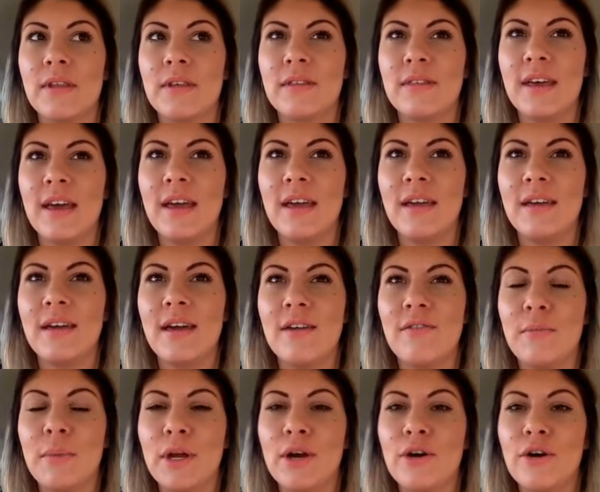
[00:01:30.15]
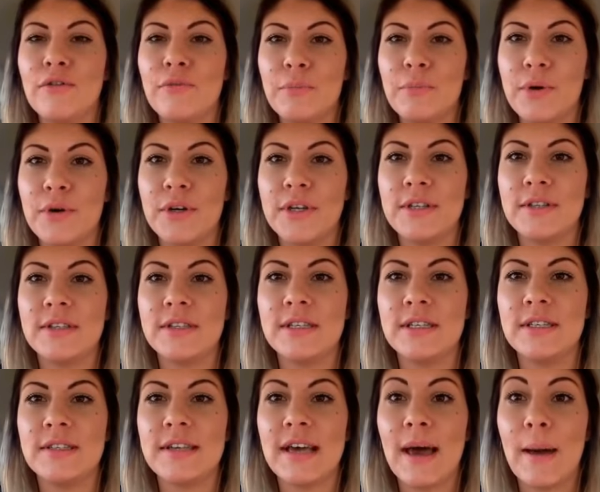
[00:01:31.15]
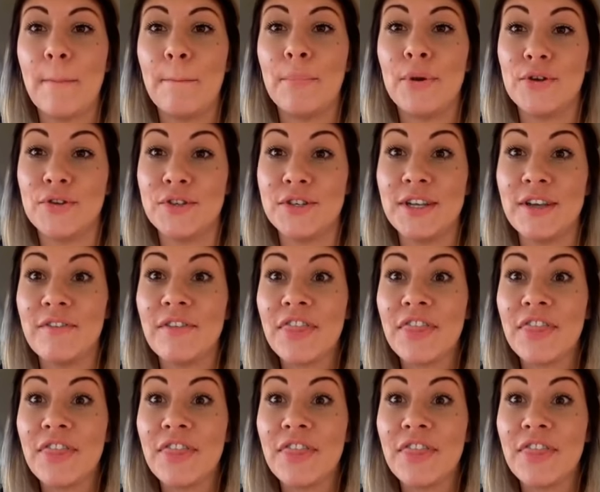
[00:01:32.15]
They gave me a lot of pointers and positive